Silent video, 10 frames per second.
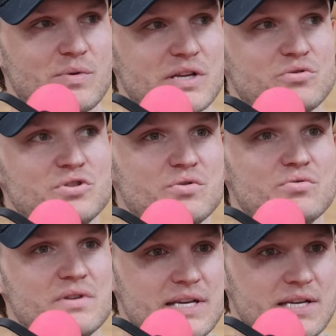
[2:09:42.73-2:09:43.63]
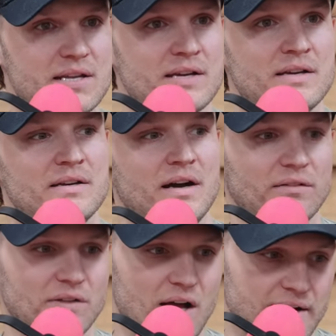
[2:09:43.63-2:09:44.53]
Like, where you do need
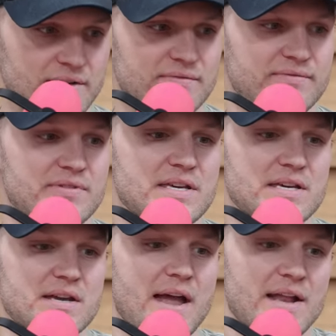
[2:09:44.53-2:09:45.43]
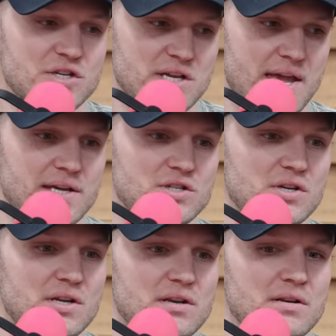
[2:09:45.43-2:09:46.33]
a lot of the
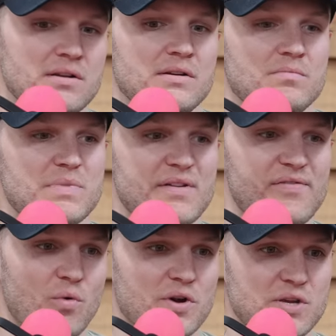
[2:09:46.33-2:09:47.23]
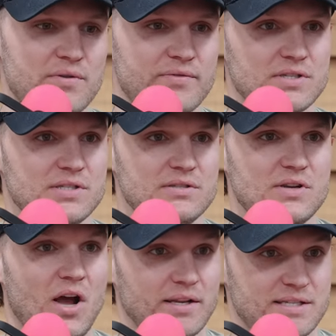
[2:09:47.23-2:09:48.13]
education before you even
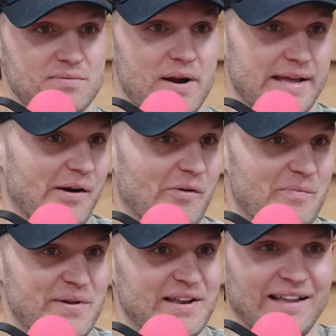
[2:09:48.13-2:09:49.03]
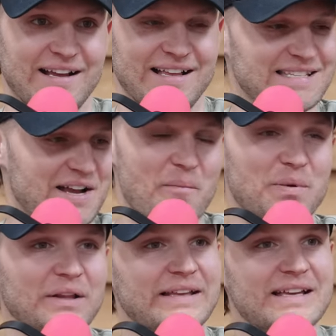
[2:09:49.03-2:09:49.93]
cut somebody open. Like yeah. as a
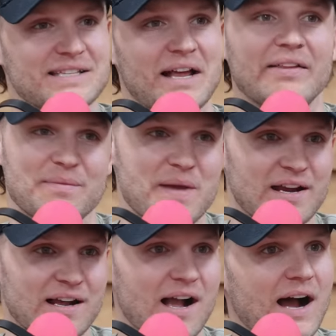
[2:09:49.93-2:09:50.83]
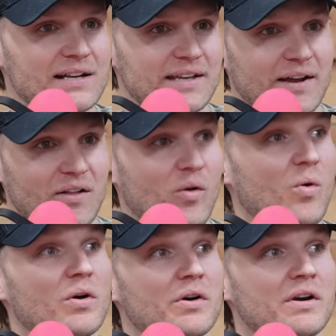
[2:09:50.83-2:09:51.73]
complete, it's not like making a cocktail
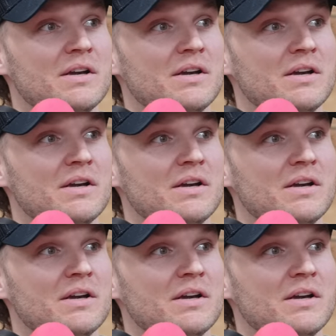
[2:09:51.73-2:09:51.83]
or,